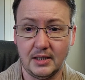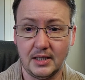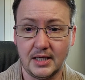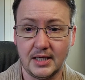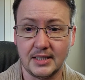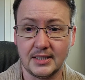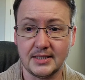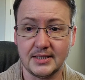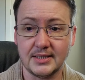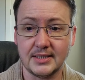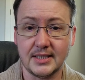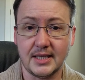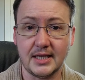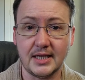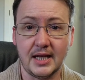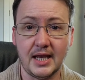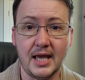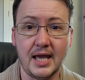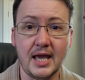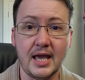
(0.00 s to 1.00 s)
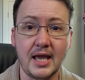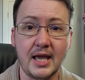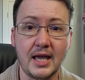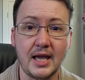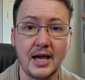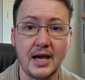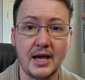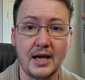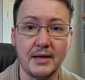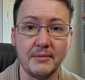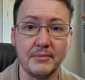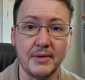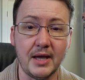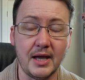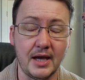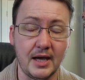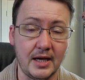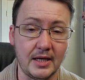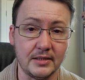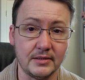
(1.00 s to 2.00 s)
and said, hey, I'm
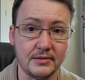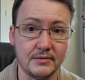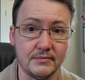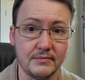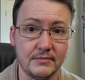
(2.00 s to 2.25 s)
at